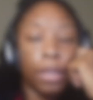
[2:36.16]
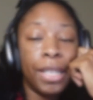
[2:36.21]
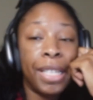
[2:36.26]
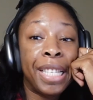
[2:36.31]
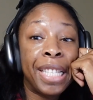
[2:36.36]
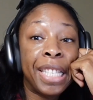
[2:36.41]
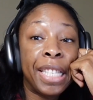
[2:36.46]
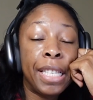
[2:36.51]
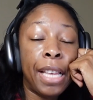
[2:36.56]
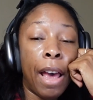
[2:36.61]

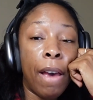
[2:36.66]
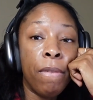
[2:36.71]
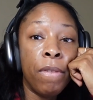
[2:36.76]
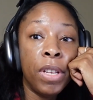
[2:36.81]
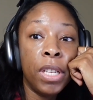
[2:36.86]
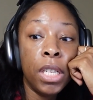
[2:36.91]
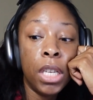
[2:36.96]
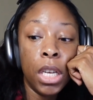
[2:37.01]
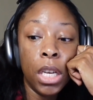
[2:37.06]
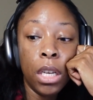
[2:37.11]

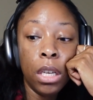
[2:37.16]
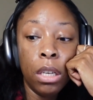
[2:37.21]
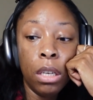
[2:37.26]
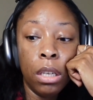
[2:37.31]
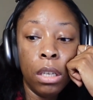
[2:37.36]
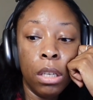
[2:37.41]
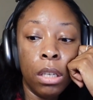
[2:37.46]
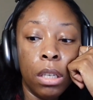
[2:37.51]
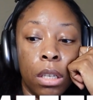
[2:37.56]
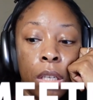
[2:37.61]
70?
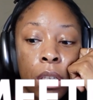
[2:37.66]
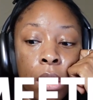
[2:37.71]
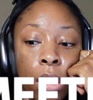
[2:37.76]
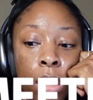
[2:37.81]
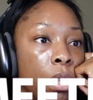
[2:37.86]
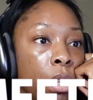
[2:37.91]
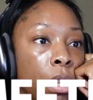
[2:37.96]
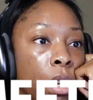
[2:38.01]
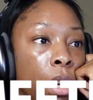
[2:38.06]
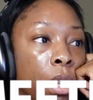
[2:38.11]

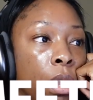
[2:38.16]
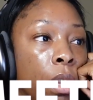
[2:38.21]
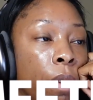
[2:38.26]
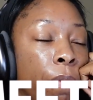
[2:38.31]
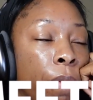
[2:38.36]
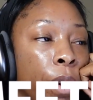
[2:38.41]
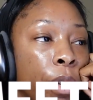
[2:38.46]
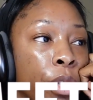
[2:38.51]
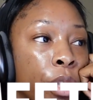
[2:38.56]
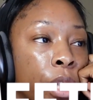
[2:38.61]
And the
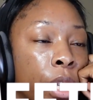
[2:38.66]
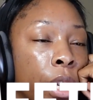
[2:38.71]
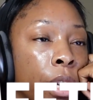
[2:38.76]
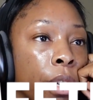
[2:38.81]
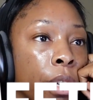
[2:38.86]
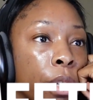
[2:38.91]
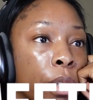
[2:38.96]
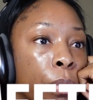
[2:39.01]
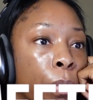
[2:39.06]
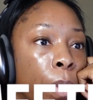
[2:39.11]
first
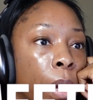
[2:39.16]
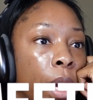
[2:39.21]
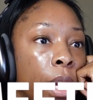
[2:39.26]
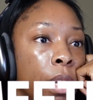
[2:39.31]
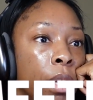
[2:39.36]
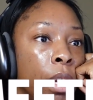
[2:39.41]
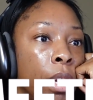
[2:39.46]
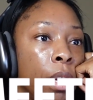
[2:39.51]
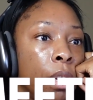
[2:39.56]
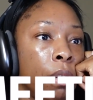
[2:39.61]
tier is
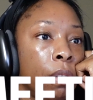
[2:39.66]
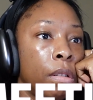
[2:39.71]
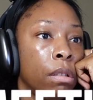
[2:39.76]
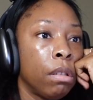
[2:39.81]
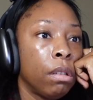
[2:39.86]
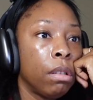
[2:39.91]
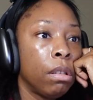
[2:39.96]
what now?